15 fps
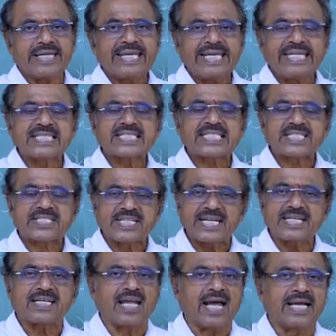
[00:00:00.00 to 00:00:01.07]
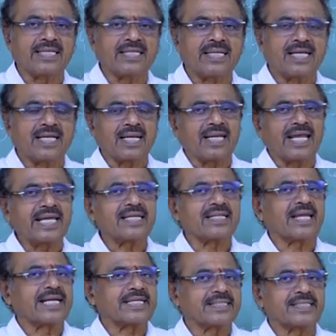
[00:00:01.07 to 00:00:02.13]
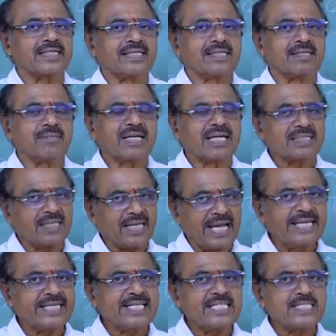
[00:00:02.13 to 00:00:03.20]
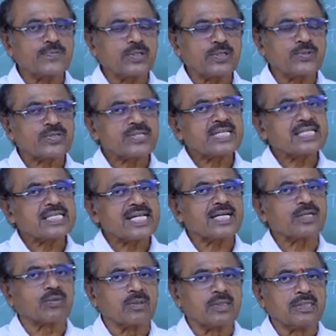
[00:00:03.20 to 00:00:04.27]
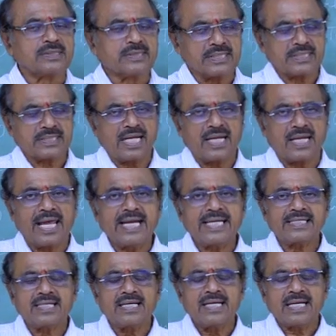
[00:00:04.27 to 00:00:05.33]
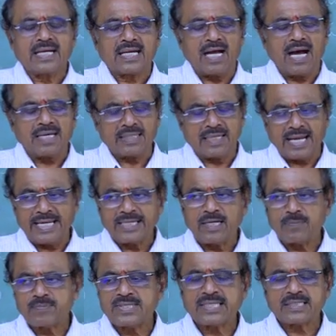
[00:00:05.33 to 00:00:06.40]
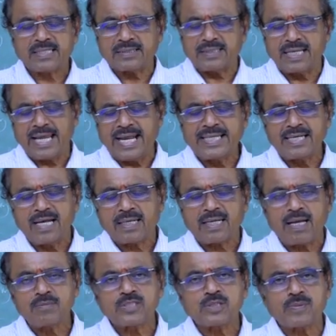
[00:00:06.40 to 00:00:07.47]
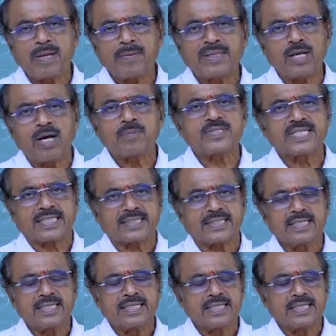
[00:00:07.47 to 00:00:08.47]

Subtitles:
in straight line like light, because light is producing shadow. The sunlight or light object, the light comes from an object,